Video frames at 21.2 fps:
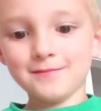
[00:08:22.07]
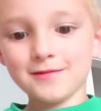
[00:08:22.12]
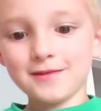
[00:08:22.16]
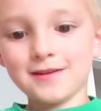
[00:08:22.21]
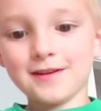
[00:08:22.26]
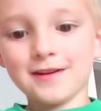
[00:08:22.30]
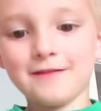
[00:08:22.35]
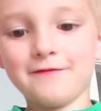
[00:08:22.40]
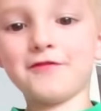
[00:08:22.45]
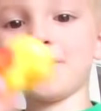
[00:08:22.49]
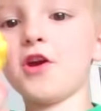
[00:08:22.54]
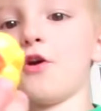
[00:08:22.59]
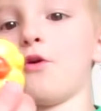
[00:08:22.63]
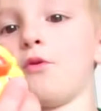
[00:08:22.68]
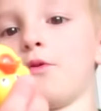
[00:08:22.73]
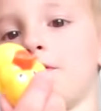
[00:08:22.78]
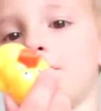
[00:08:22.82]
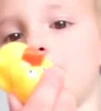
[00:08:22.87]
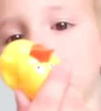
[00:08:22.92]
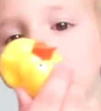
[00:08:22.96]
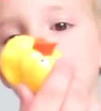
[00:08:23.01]

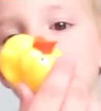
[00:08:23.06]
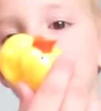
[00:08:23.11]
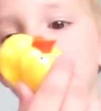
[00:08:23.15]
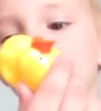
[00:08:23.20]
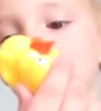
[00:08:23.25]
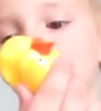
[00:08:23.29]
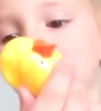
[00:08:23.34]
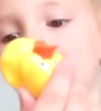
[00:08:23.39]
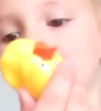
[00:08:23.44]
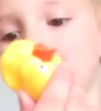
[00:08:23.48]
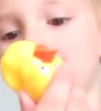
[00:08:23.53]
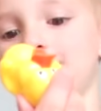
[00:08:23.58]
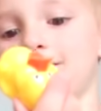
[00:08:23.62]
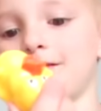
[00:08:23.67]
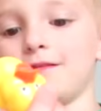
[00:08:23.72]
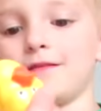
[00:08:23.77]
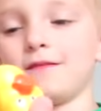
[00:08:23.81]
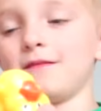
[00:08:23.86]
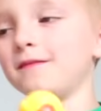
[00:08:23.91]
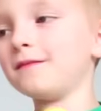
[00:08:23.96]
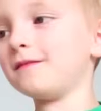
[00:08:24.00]

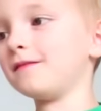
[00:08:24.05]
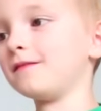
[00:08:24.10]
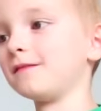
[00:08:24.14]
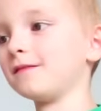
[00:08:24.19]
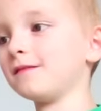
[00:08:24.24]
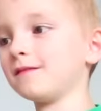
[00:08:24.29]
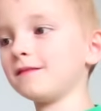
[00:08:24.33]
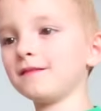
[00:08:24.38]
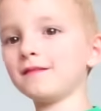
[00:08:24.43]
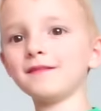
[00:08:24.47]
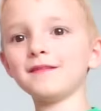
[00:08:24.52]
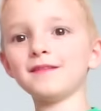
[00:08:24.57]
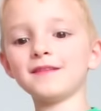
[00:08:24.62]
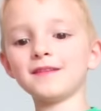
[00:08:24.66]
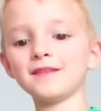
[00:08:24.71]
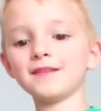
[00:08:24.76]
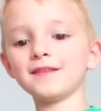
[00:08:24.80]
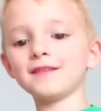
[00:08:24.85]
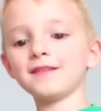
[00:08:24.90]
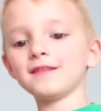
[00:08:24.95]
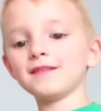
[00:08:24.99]

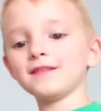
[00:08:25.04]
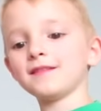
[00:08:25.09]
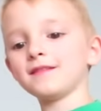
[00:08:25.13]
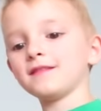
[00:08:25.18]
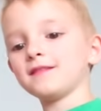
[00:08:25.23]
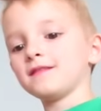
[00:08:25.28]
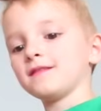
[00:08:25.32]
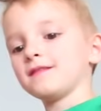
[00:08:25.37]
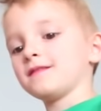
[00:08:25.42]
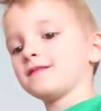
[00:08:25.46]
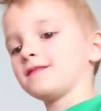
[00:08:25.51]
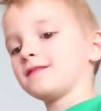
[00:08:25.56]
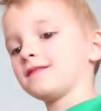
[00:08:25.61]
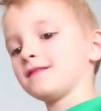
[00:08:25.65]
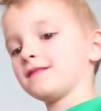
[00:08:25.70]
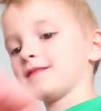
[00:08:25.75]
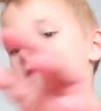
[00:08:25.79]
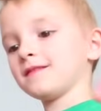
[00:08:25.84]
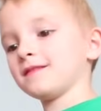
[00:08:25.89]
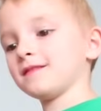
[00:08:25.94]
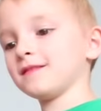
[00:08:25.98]

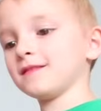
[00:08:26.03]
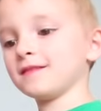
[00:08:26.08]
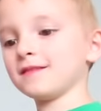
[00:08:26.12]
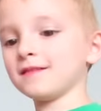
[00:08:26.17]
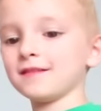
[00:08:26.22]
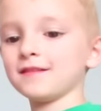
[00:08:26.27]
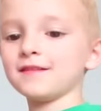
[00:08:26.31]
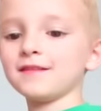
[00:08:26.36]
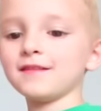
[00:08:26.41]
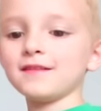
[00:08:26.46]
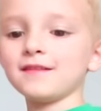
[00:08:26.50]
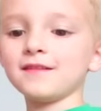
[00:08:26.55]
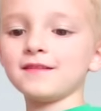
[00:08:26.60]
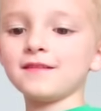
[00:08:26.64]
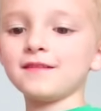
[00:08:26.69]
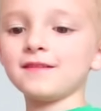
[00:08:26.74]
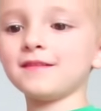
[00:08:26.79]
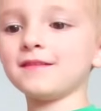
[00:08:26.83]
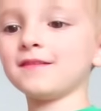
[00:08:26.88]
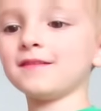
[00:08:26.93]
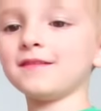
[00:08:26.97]

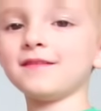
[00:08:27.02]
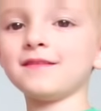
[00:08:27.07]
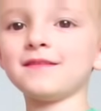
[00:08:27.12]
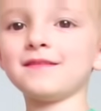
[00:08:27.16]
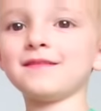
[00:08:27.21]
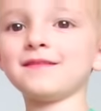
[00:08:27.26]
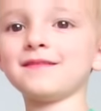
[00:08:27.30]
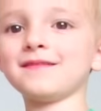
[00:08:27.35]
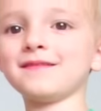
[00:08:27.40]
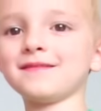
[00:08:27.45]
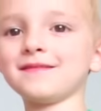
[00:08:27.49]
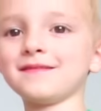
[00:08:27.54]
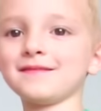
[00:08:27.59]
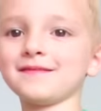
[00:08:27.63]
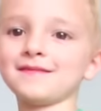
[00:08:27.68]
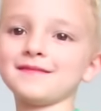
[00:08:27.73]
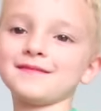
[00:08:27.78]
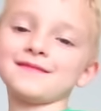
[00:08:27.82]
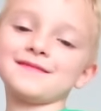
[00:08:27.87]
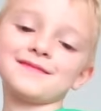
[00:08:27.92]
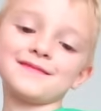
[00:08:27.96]

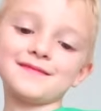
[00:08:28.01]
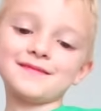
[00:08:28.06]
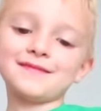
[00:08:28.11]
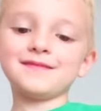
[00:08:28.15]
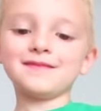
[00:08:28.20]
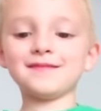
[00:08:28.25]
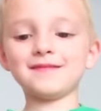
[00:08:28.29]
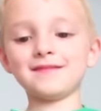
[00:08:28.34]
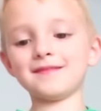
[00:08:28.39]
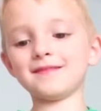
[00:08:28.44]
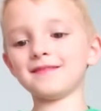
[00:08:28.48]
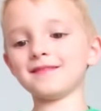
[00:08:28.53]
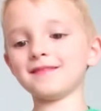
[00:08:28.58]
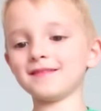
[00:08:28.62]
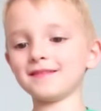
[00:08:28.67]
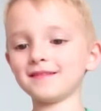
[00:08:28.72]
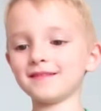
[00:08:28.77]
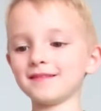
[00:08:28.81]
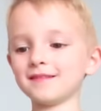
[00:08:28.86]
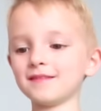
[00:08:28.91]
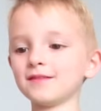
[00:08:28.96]

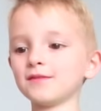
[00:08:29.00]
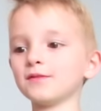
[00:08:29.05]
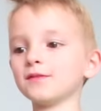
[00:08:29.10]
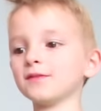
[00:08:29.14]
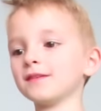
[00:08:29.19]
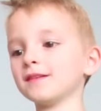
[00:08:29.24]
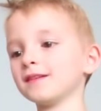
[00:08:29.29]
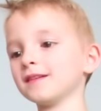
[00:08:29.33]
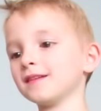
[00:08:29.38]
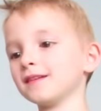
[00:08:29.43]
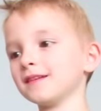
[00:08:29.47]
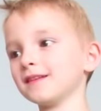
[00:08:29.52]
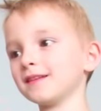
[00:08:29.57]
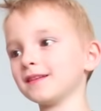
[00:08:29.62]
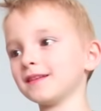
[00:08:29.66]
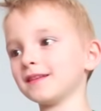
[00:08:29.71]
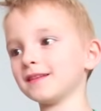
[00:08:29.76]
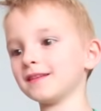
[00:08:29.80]
No words are spoken by the person on screen.